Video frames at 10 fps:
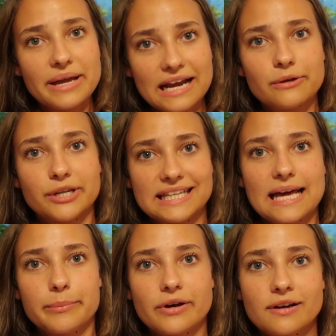me I don't need
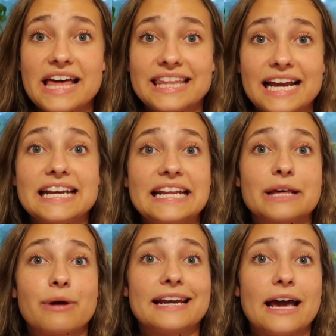that book. I think I need it
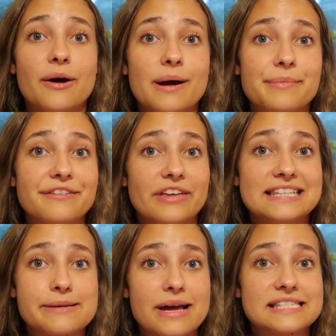right now. I'm
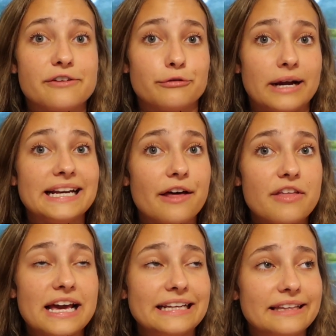convincing myself right now
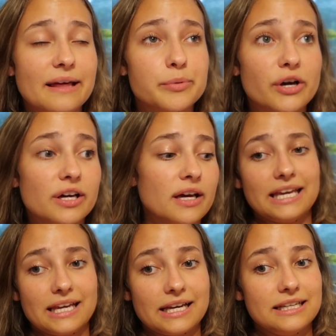that I need that book.
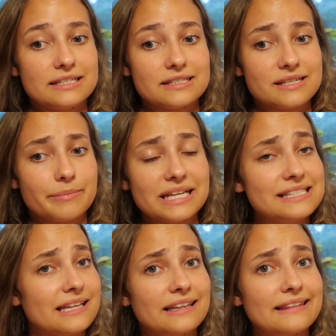And somebody
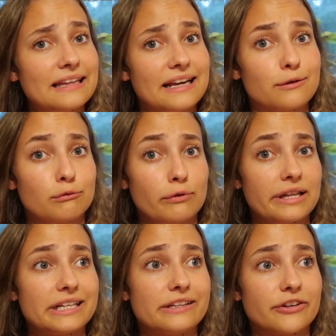said that they like
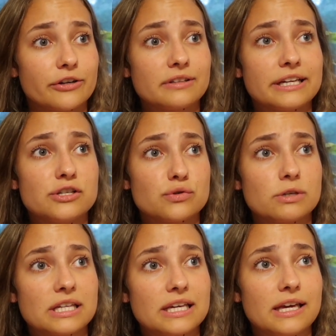really thoroughly
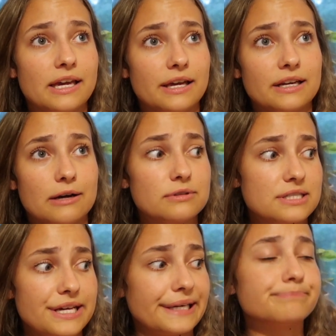enjoyed it, and I
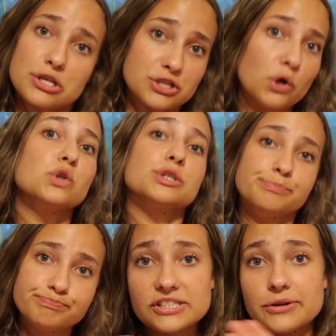was like, sold.
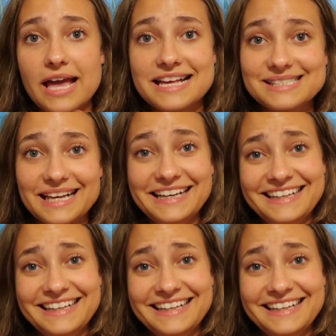So yes,